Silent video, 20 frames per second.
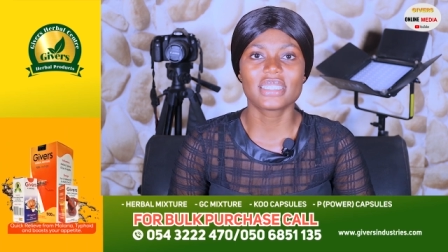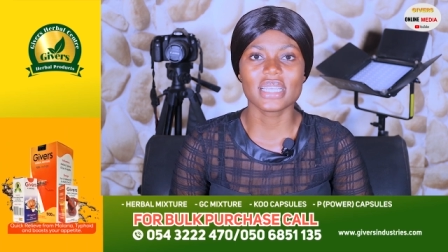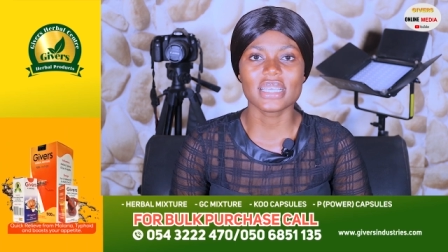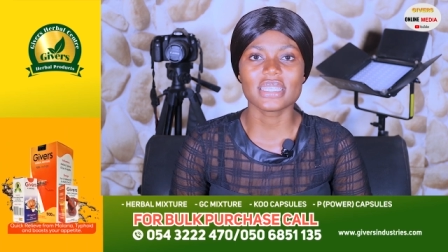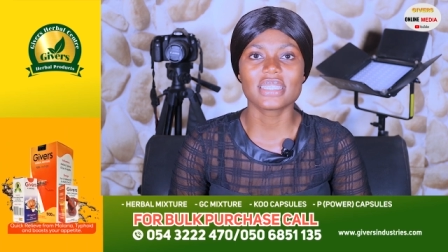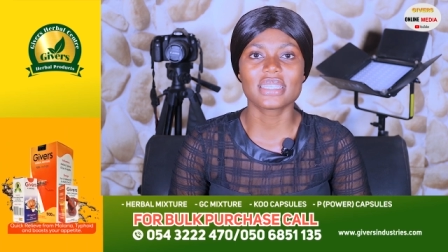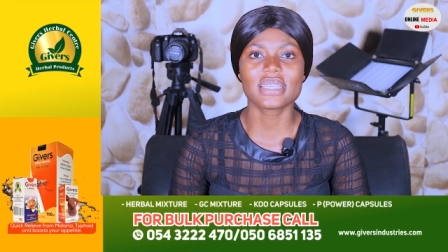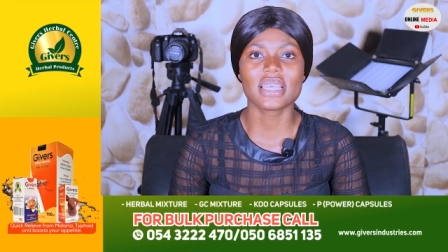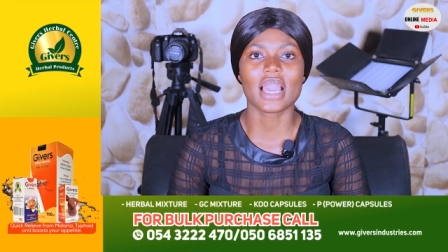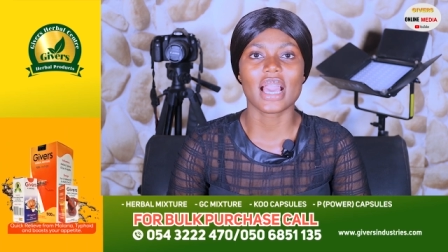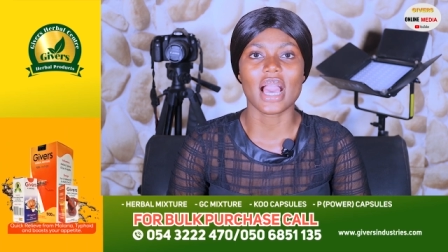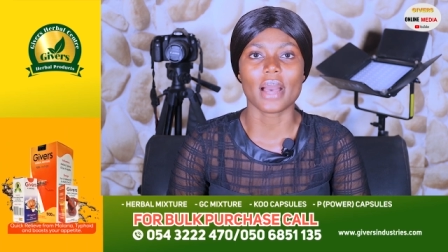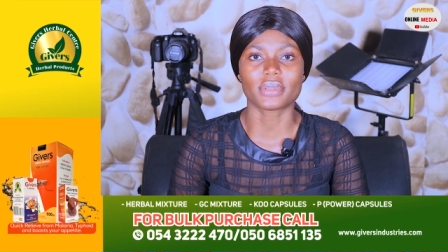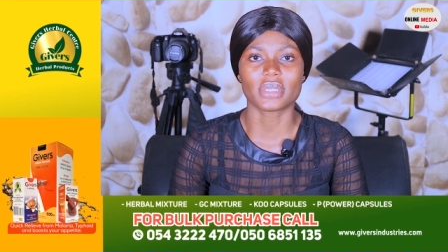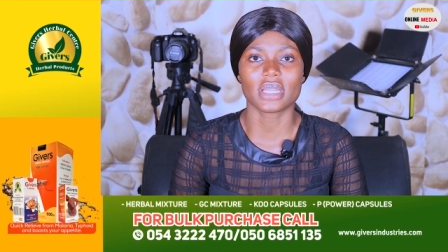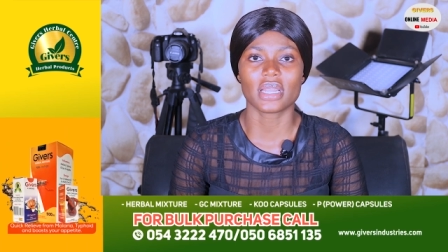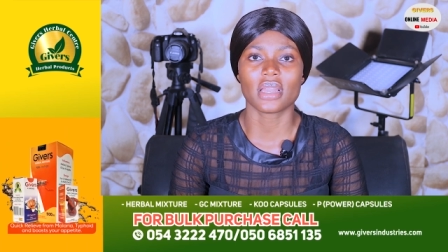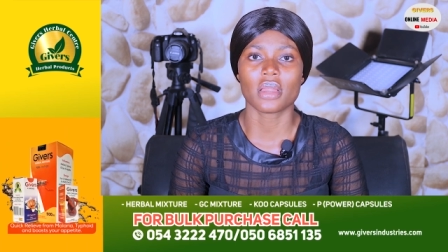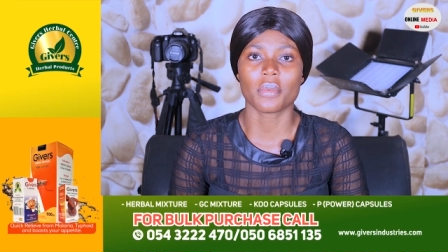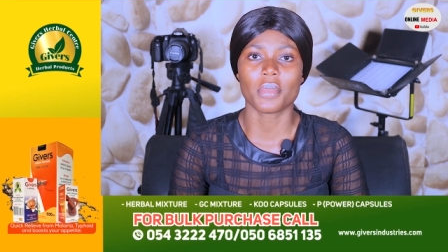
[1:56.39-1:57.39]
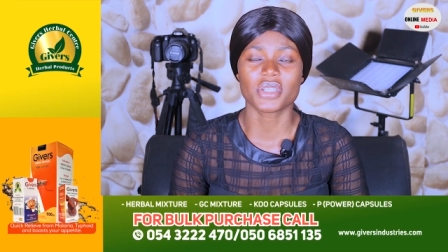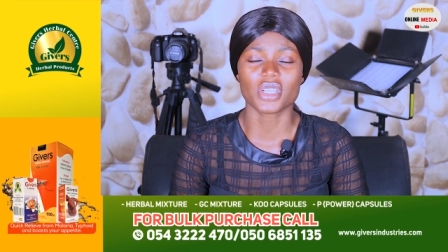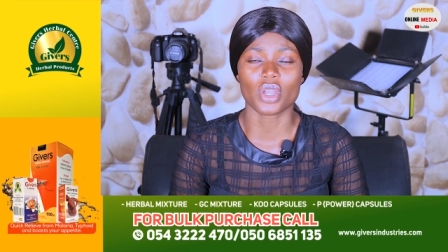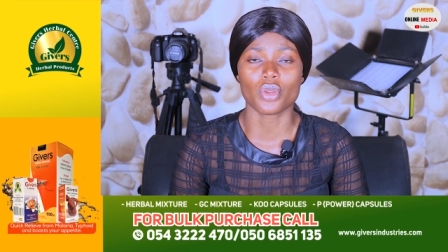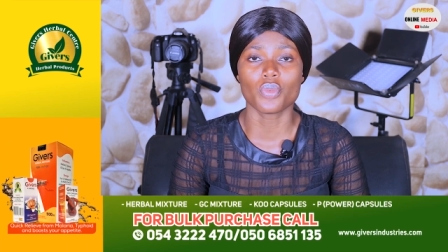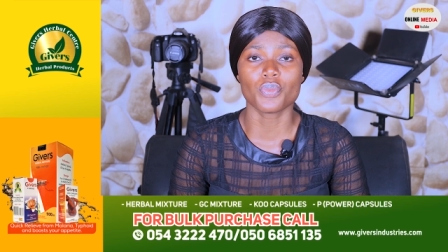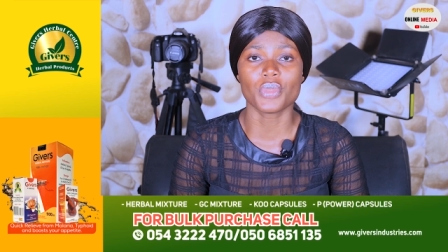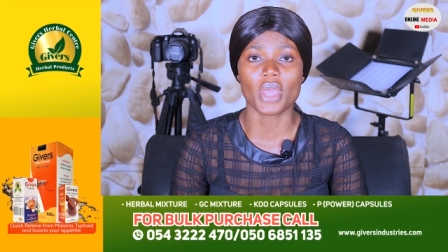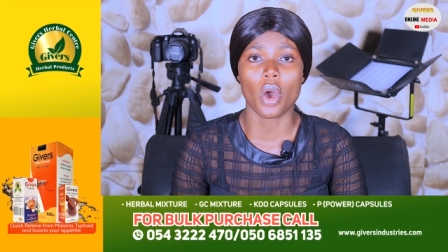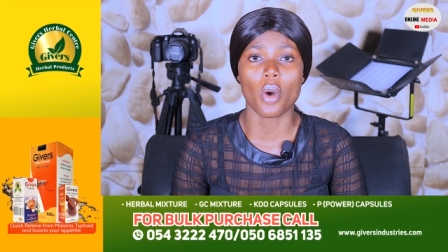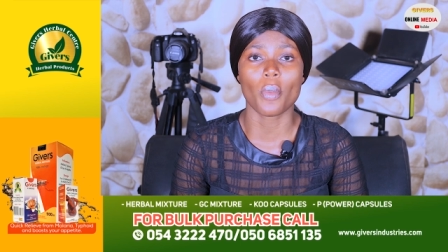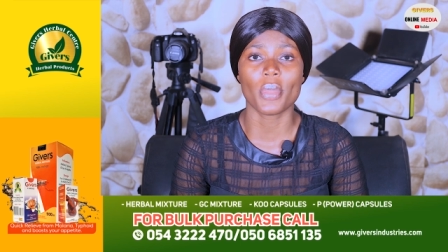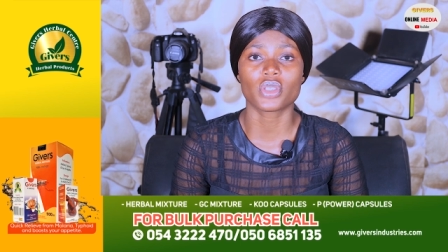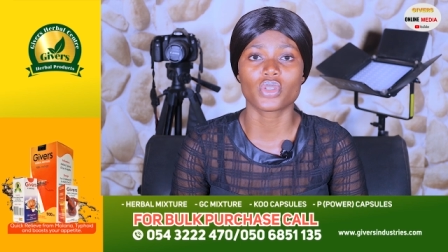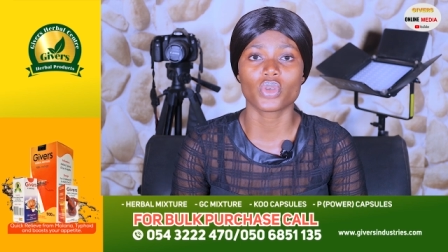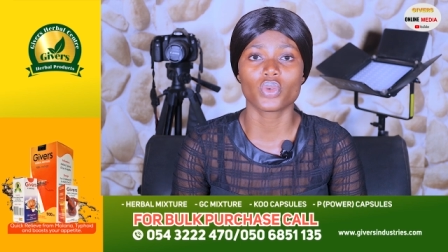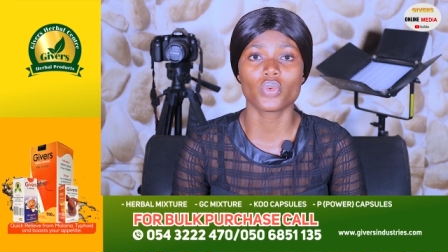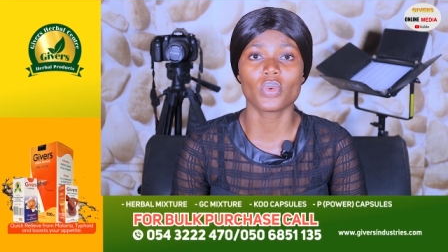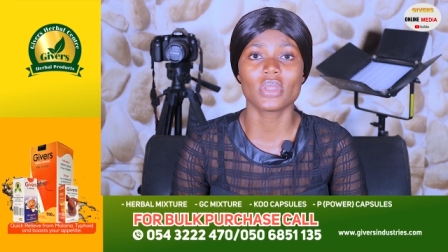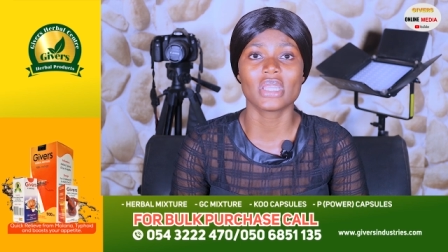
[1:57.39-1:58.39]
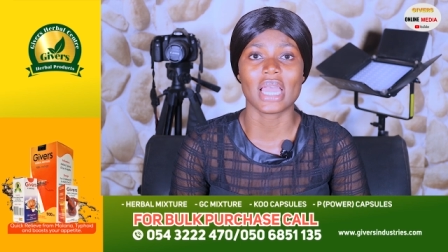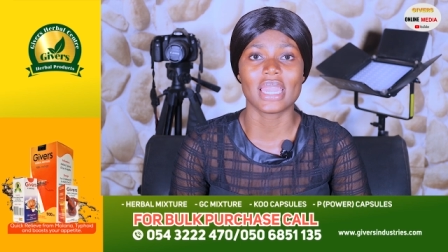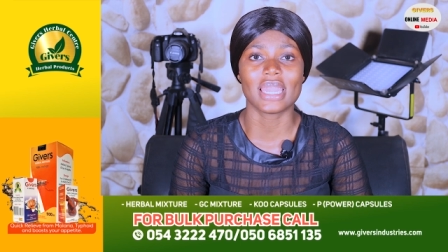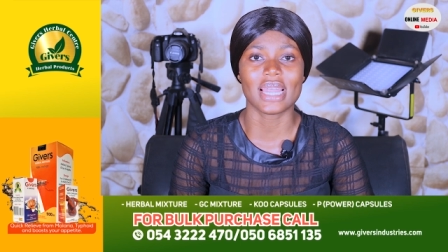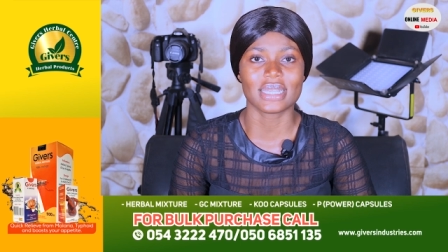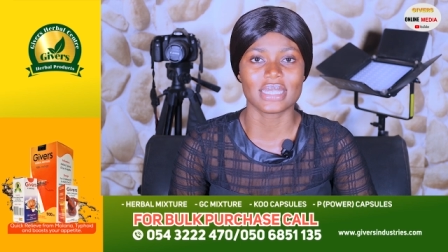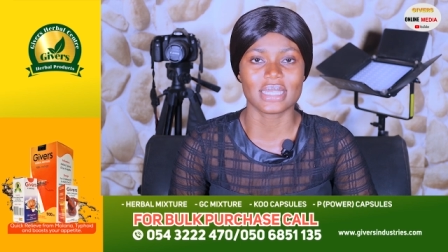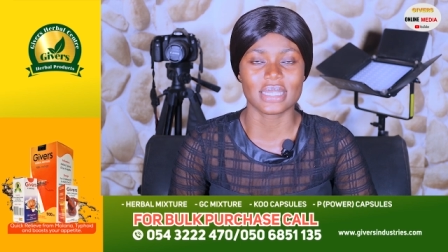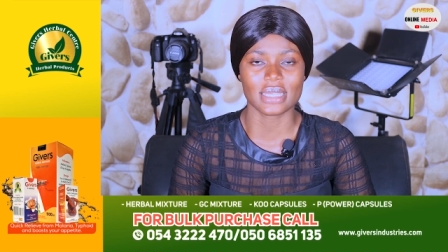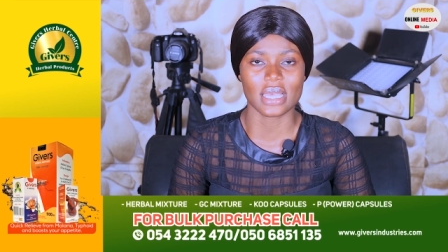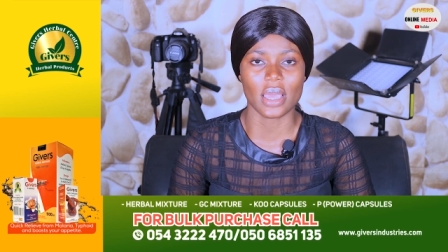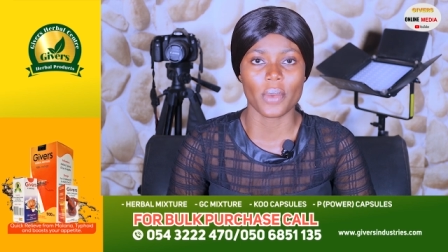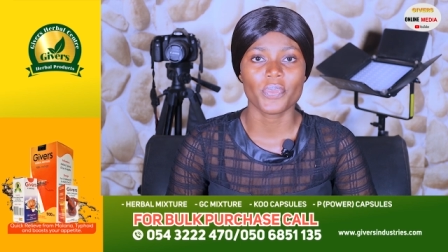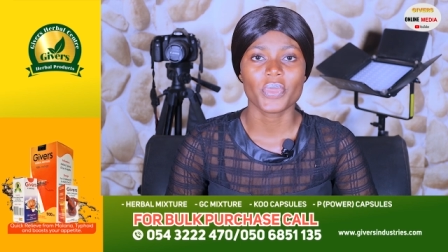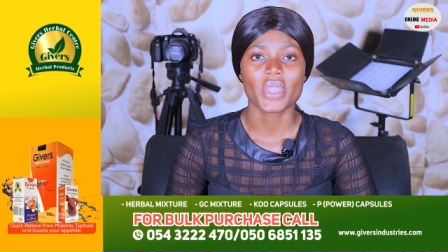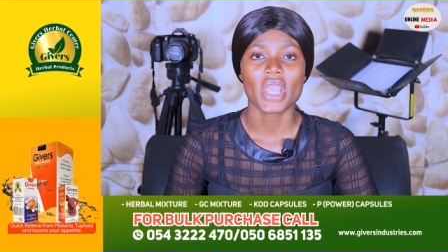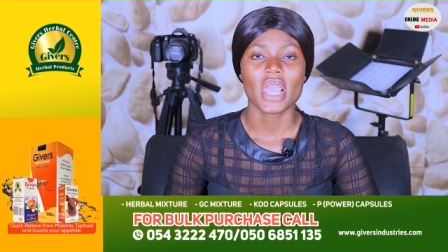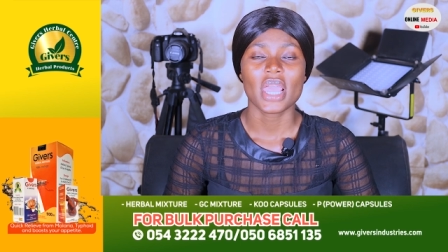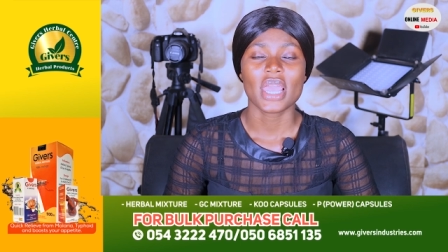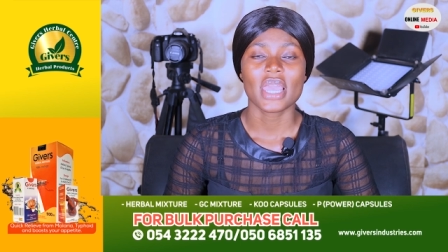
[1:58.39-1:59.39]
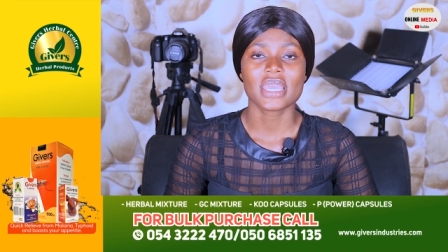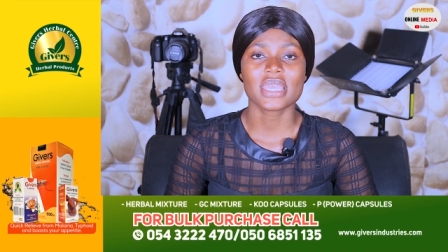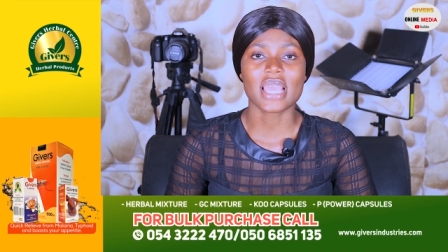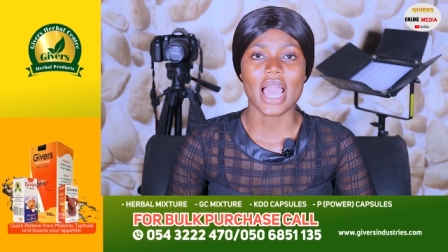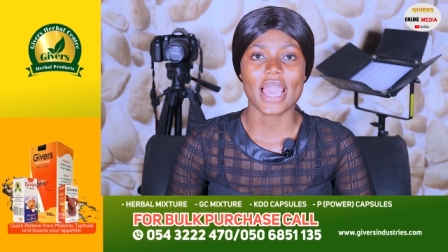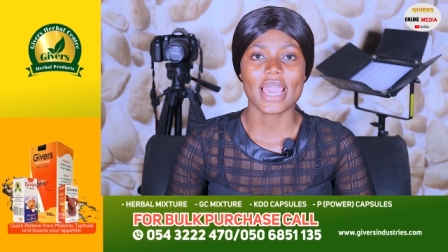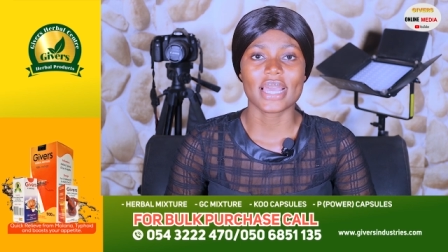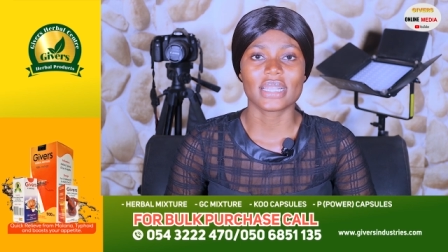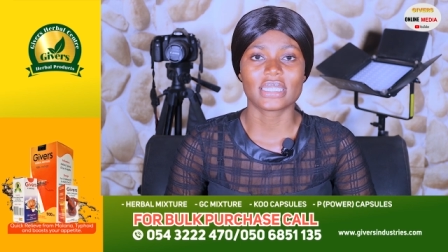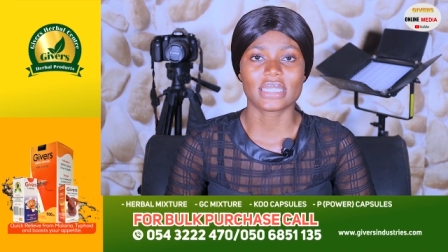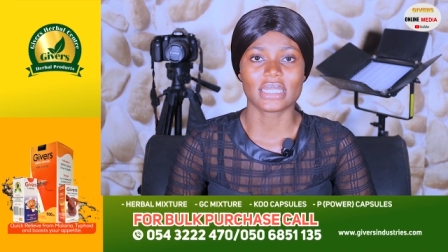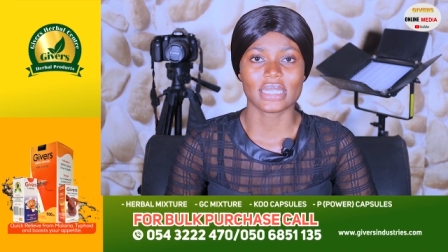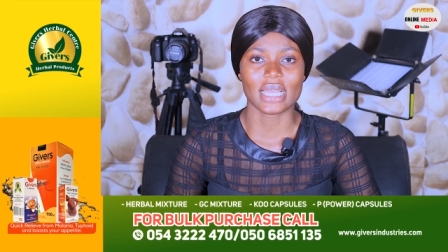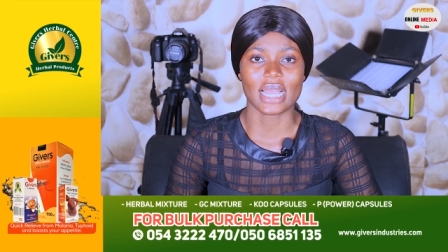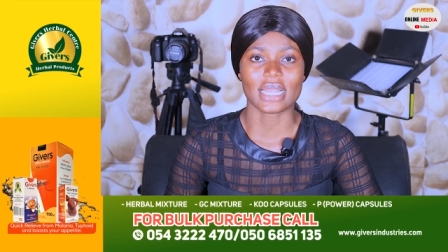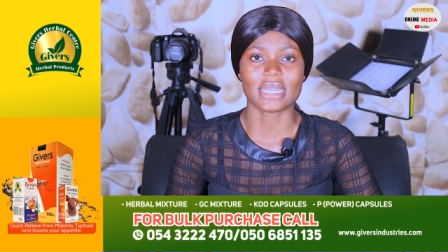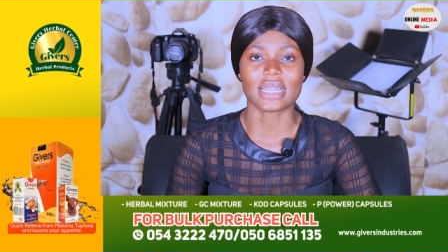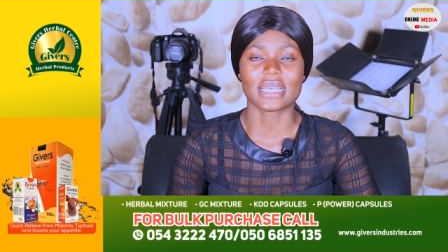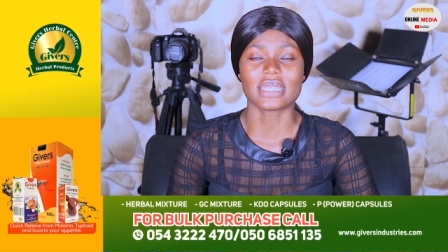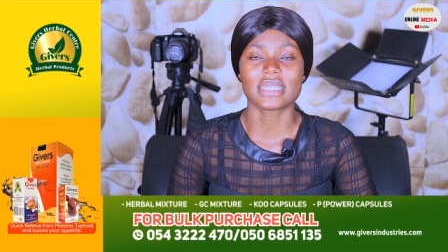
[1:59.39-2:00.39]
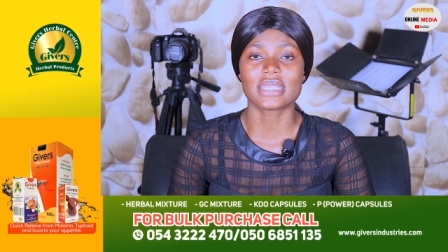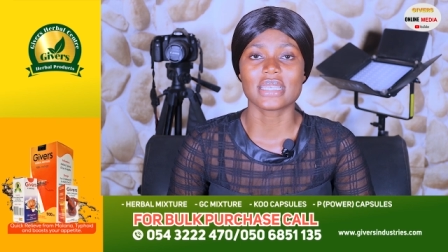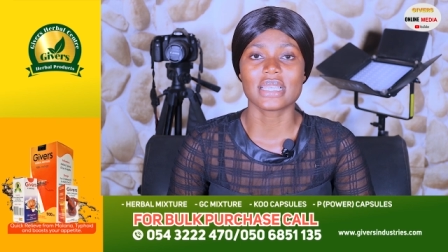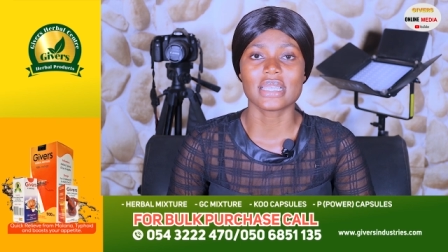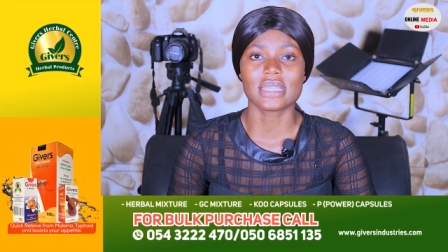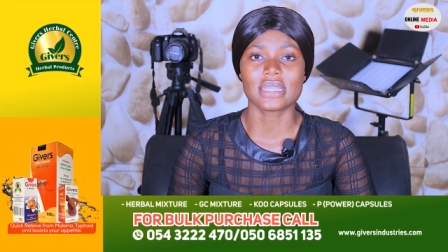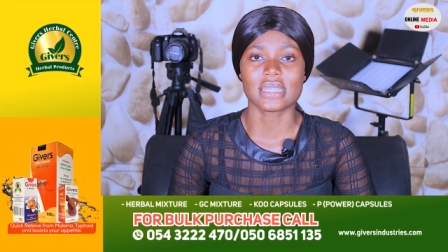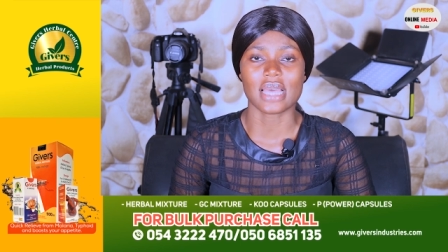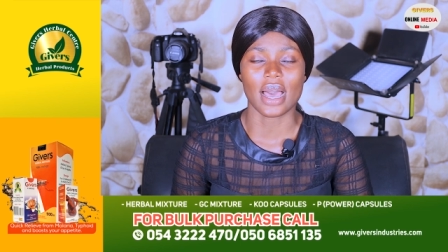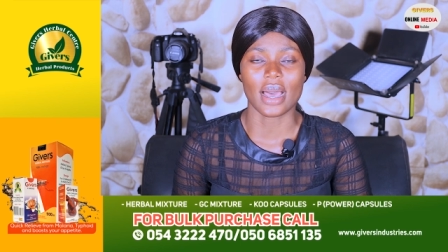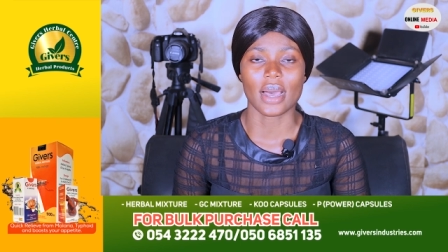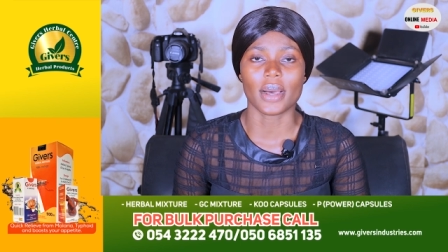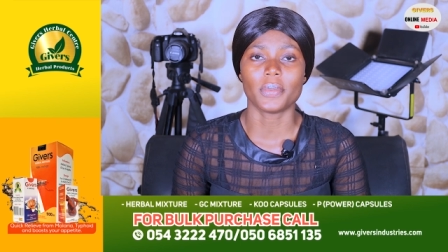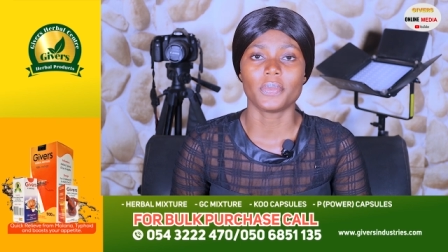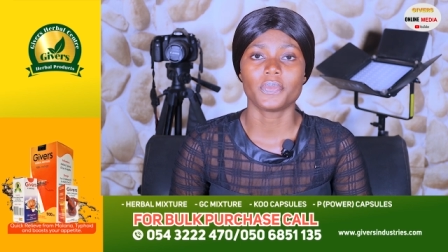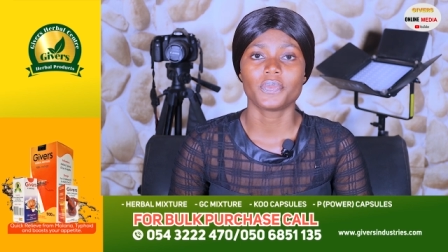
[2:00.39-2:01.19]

G C Captain Animation no be a home but no dia dance yeah a tree a dancing now.